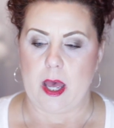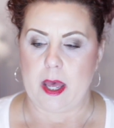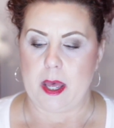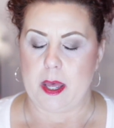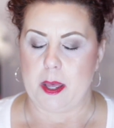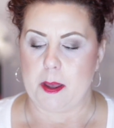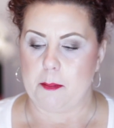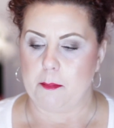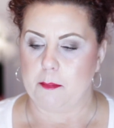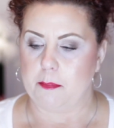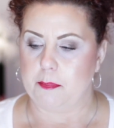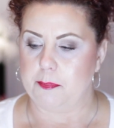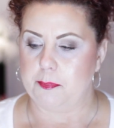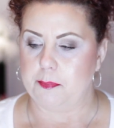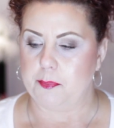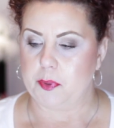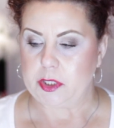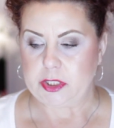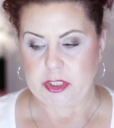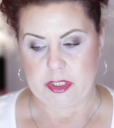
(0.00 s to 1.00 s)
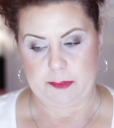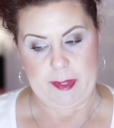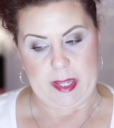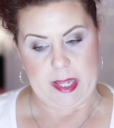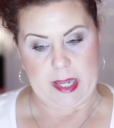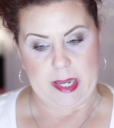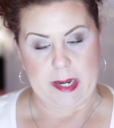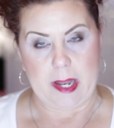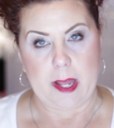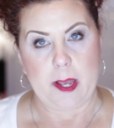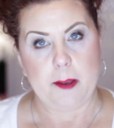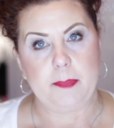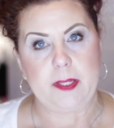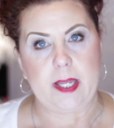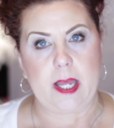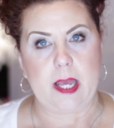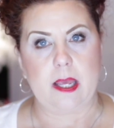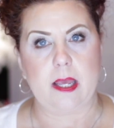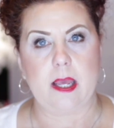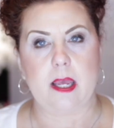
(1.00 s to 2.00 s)
um, project pan
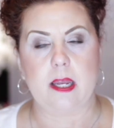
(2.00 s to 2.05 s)
update.